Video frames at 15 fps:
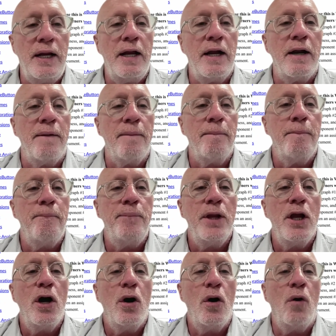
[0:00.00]
here.
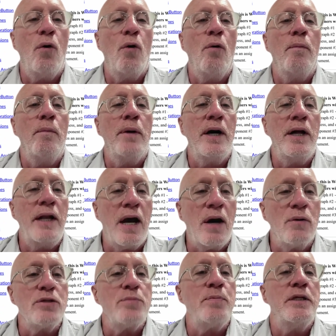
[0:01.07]
home,
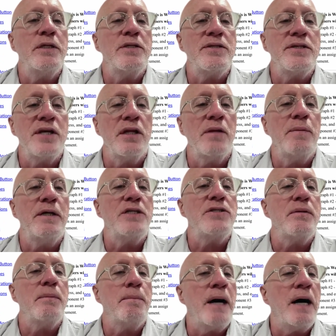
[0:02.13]
announcements,
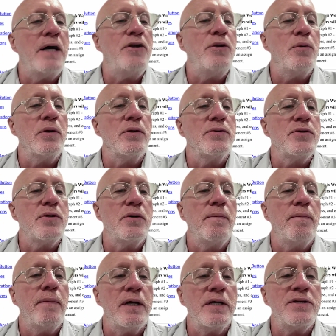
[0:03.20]
syllabus, modules,
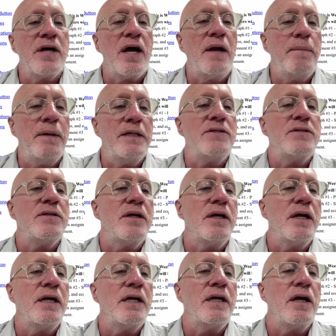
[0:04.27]
assignments,
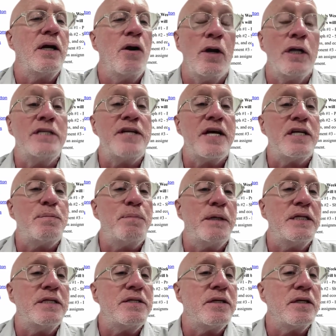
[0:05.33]
or
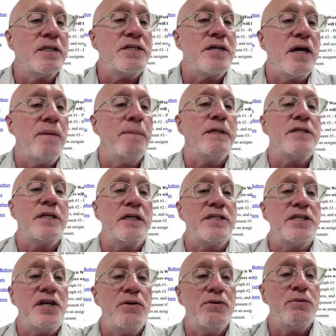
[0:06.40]
assignments,
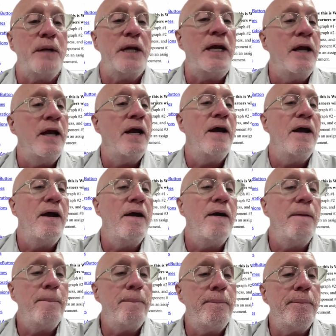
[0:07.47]
excuse me.
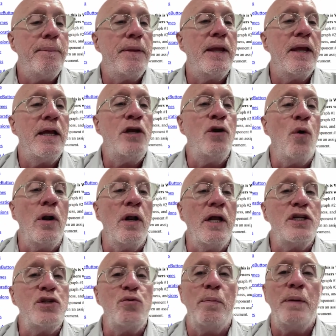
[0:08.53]
Your
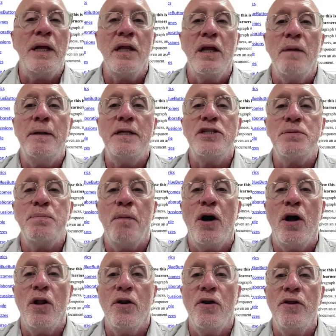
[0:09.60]
list will be a little bit
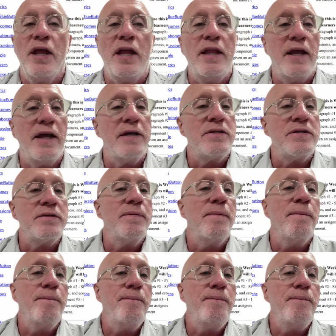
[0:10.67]
smaller than this.